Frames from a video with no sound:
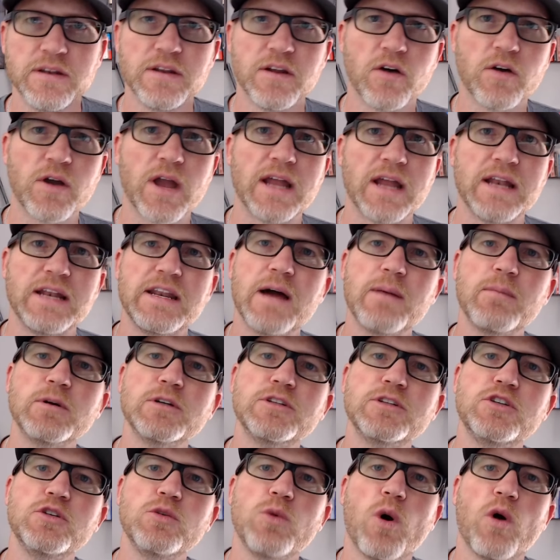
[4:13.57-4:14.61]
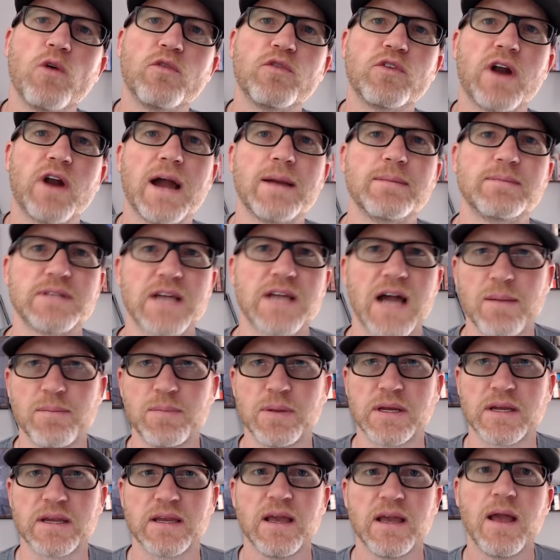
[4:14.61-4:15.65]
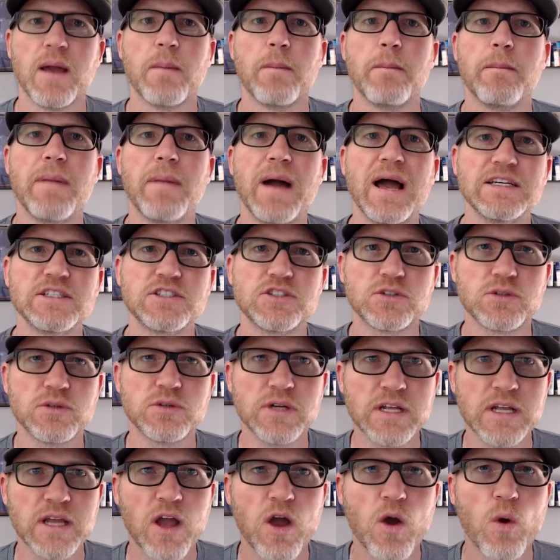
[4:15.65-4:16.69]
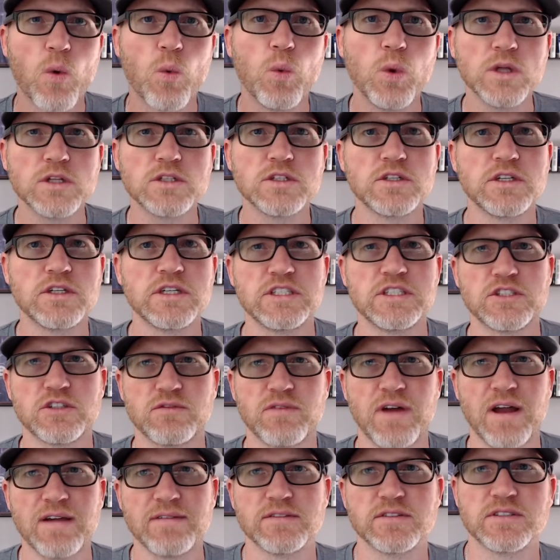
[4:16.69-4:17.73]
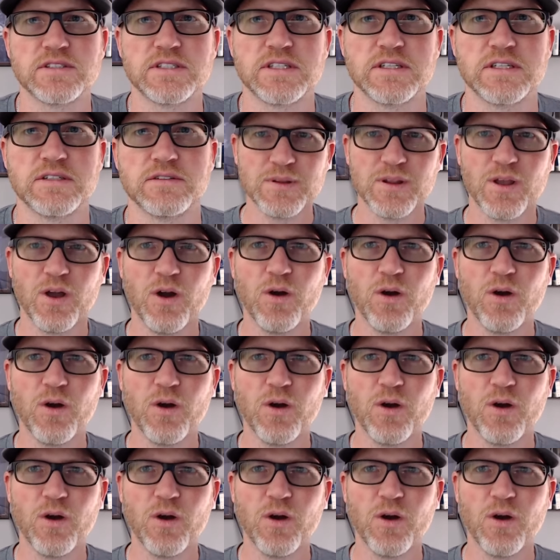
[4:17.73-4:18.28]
Okay, number 2 overhyped topic, mastering wilderness survival skills.